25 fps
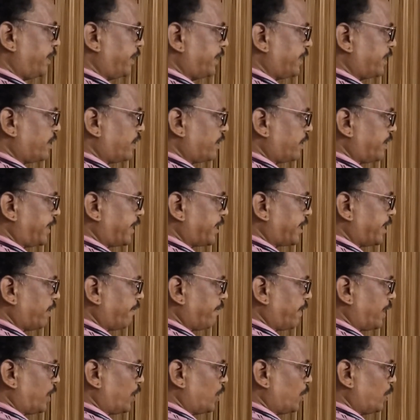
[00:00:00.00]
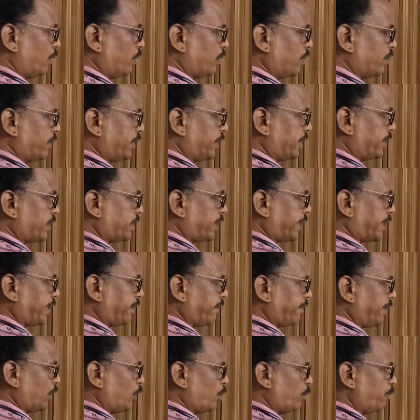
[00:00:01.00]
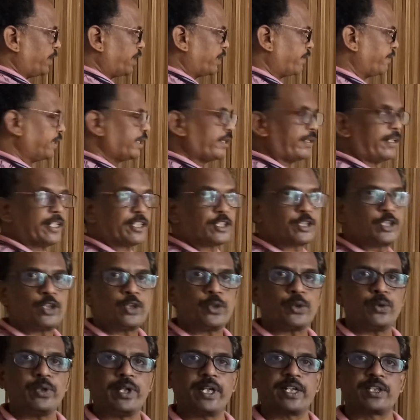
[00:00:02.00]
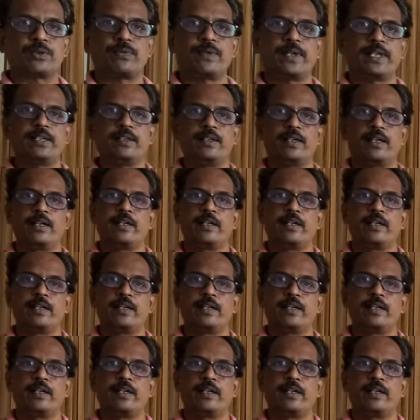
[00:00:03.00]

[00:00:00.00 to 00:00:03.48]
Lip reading: it is taking value between x0 to x1.